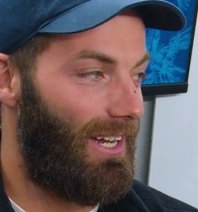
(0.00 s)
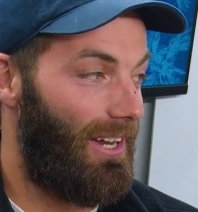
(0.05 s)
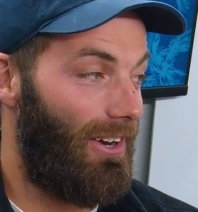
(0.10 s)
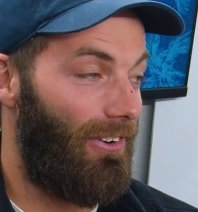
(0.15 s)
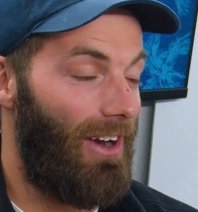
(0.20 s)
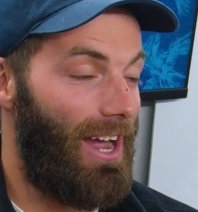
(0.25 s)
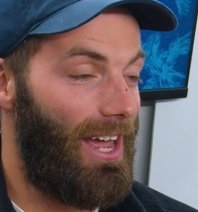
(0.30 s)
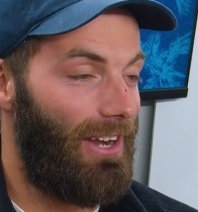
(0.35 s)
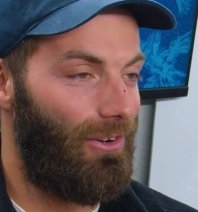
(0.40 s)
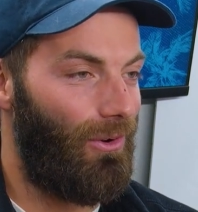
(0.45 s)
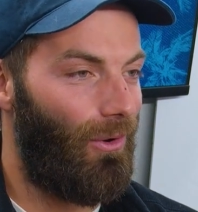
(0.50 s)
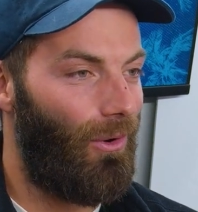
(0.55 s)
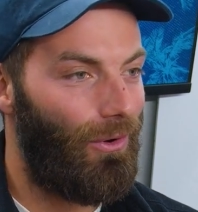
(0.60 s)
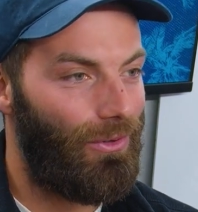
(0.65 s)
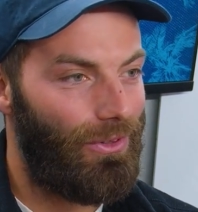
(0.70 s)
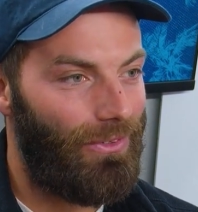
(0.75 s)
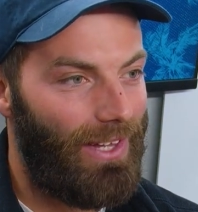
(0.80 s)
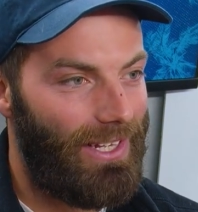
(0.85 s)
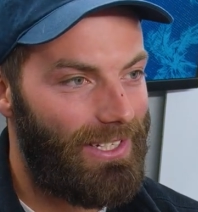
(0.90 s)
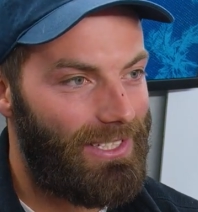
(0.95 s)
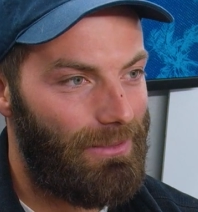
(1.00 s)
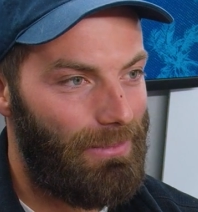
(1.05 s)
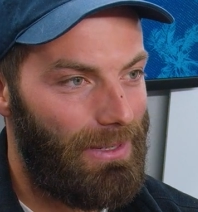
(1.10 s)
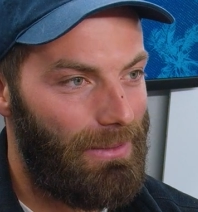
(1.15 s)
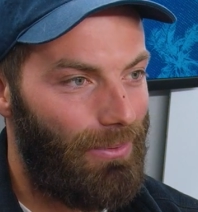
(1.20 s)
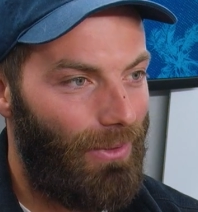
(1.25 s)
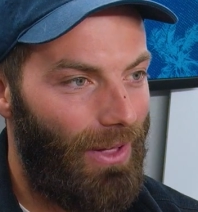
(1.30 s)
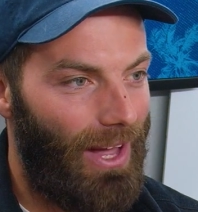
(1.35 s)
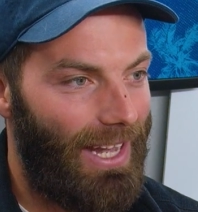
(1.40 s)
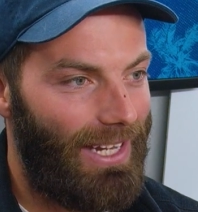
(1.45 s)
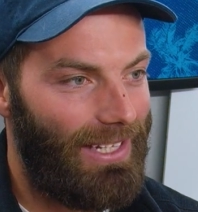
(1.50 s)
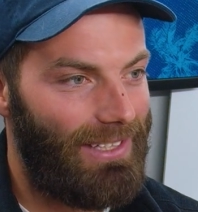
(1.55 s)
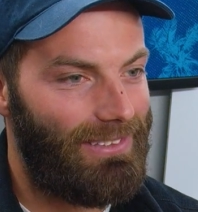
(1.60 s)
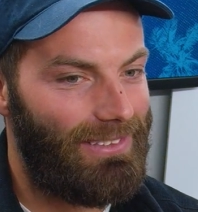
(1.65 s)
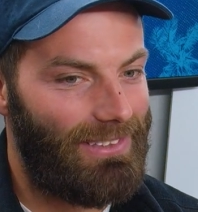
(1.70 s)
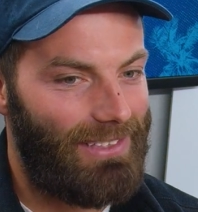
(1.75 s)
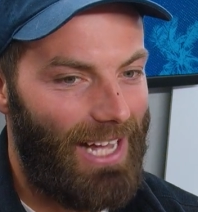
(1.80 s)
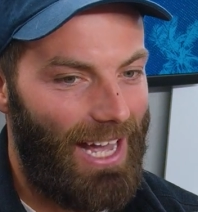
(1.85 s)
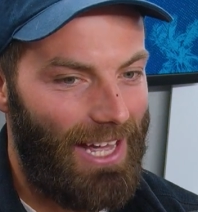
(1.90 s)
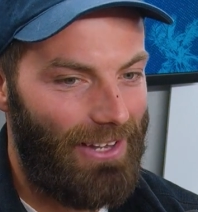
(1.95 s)
around North, and then to be
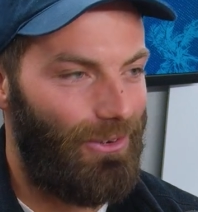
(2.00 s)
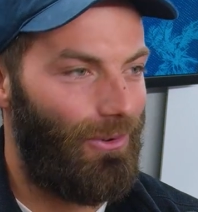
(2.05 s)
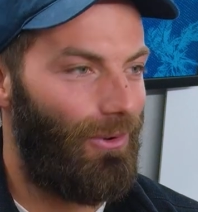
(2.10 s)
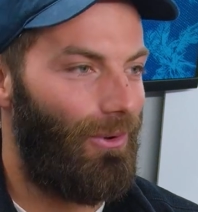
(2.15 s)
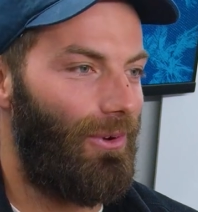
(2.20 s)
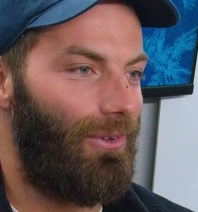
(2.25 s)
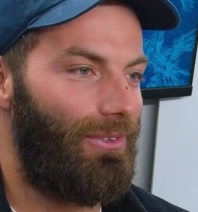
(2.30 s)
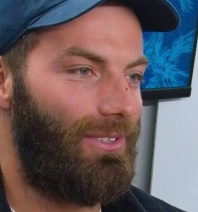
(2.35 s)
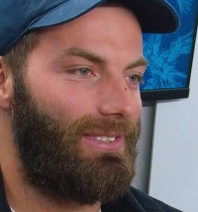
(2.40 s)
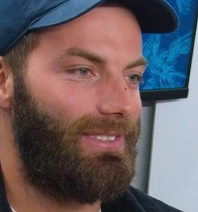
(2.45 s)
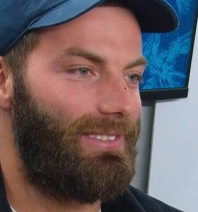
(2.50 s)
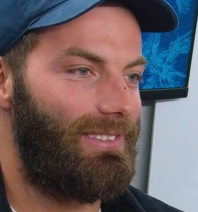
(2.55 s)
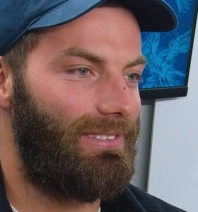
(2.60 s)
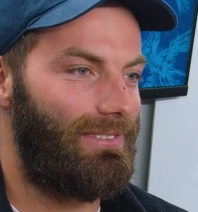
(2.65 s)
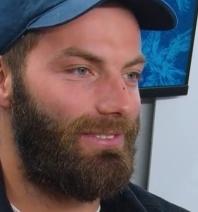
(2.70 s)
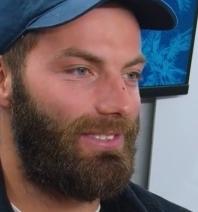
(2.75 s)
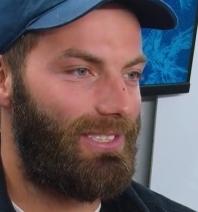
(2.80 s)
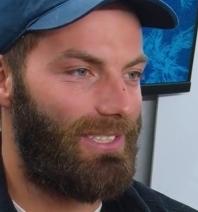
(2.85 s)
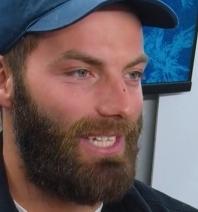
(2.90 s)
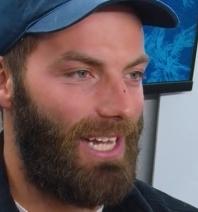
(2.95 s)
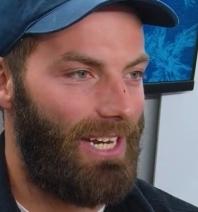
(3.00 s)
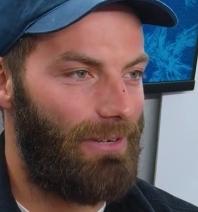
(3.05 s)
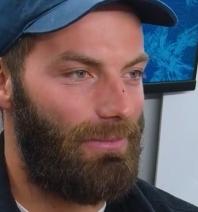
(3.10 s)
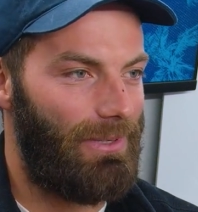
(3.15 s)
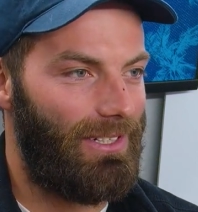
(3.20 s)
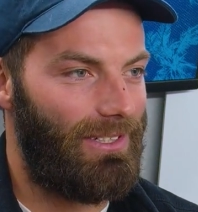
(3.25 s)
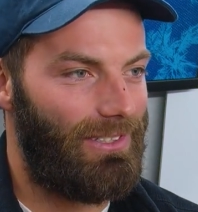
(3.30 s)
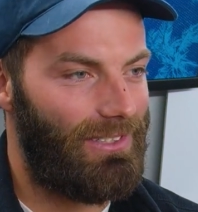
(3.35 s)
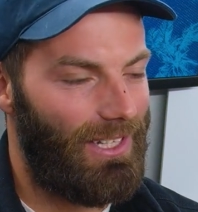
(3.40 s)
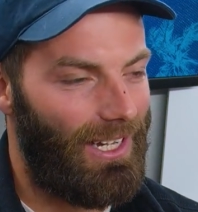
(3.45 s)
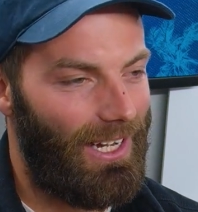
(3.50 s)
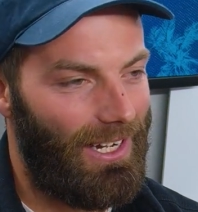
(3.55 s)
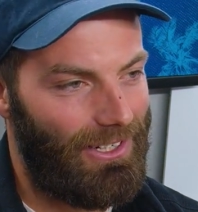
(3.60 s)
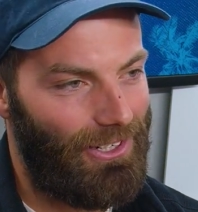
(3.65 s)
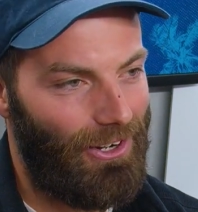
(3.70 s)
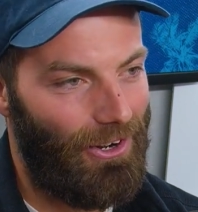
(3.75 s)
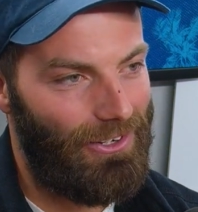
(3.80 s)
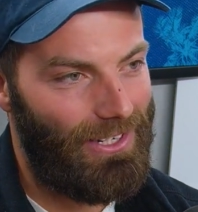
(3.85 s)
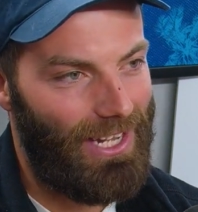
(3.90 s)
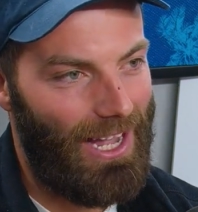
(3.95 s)
playing at North, and now to be
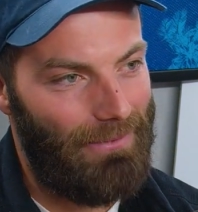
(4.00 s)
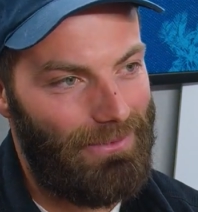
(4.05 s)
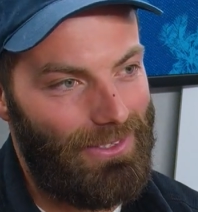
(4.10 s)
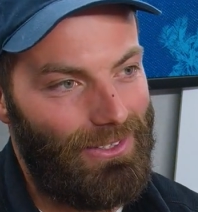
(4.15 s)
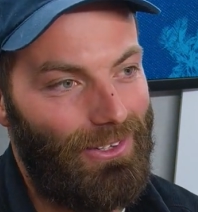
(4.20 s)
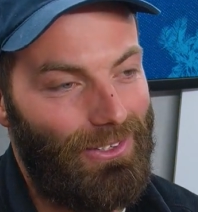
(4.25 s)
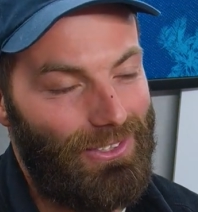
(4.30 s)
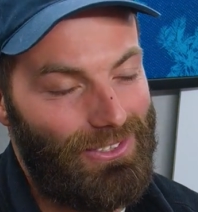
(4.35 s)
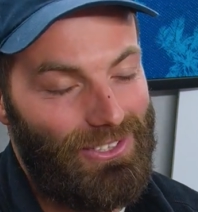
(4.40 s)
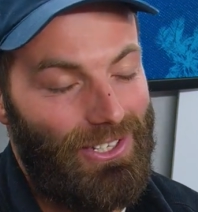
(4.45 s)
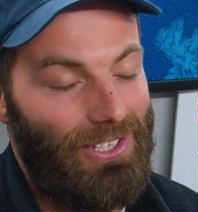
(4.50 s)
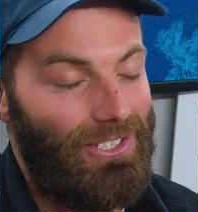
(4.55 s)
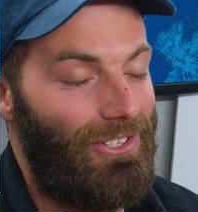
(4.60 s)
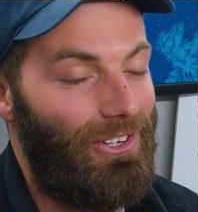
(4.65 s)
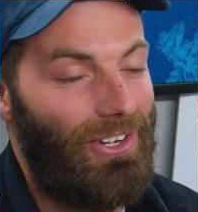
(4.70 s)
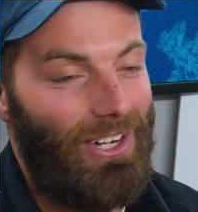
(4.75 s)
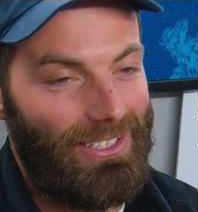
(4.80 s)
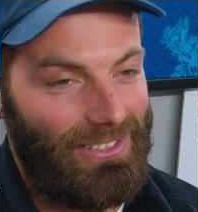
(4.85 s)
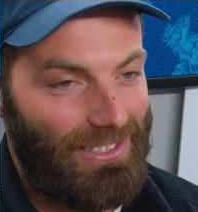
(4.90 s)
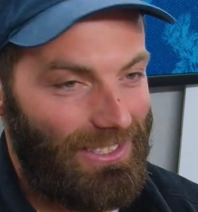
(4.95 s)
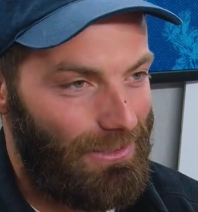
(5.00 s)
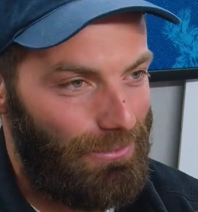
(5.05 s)
co-captain alongside Jaiza.